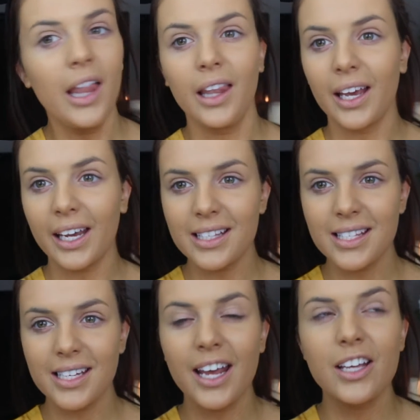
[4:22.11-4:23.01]
Like, it
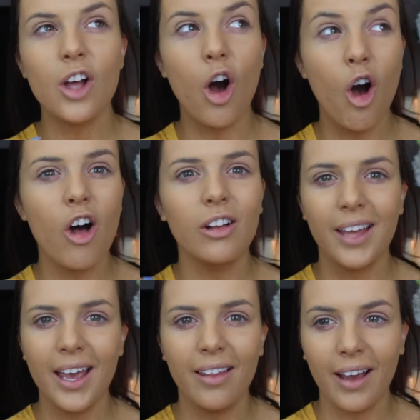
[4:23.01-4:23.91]
stays all
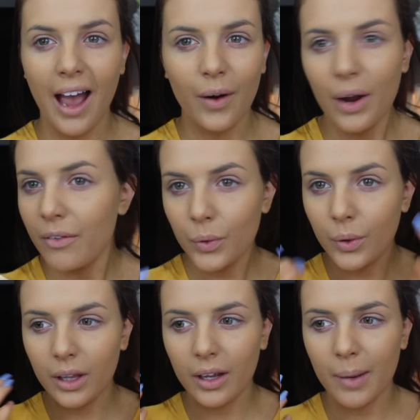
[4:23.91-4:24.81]
day. Like, I don't have to
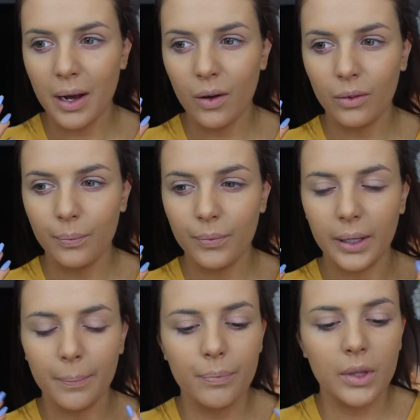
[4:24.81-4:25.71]
worry like about like